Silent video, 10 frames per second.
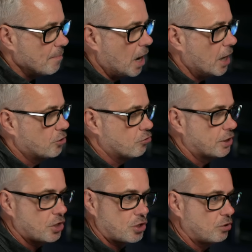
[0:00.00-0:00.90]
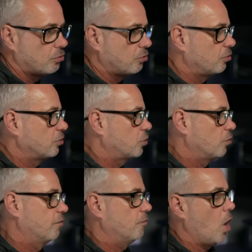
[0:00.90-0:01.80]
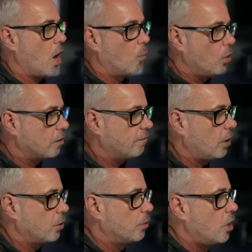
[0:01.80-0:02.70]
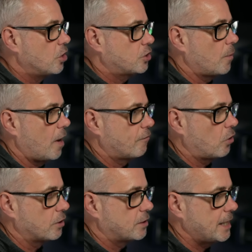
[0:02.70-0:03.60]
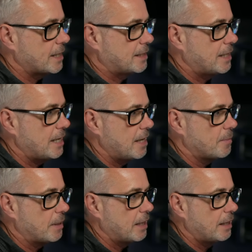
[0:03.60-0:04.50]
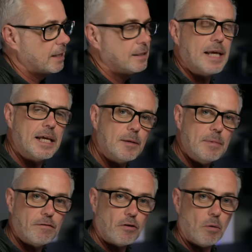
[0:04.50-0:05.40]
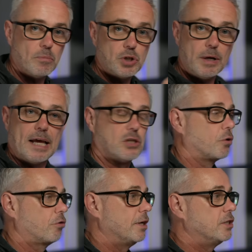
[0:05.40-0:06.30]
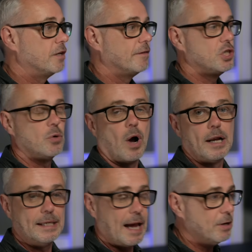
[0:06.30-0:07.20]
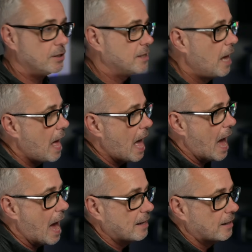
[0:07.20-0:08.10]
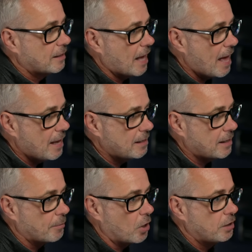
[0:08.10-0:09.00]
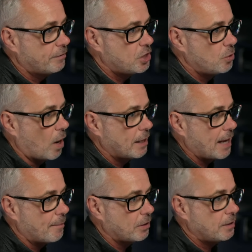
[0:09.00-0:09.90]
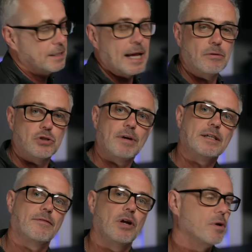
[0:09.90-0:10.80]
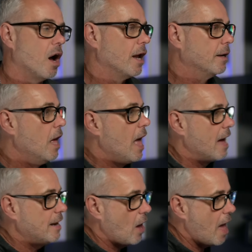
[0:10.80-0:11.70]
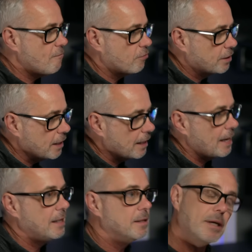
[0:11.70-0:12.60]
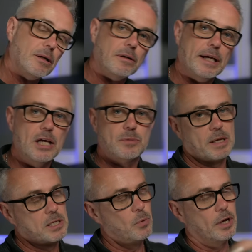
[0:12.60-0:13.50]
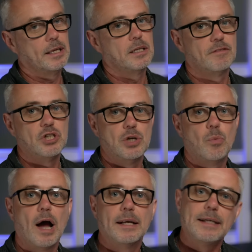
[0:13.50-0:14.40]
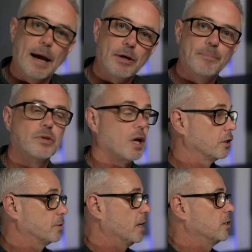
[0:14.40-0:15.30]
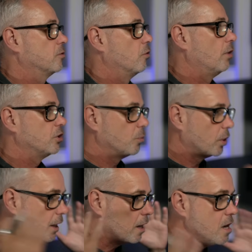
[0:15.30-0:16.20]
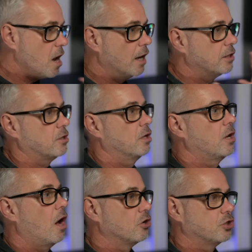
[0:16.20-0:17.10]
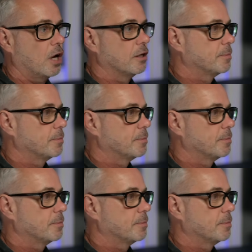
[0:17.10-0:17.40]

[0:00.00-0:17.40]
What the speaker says: my traditional sort of workflow. So I've got a CST at the beginning taking me from Sony S-Log3 to DaVinci Wide Gamut, and then at the end I'm going DaVinci Wide Gamut down to Rec 709. And everything in the middle is basically working DaVinci Wide Gamut color space. All right, so we're working in a nice large color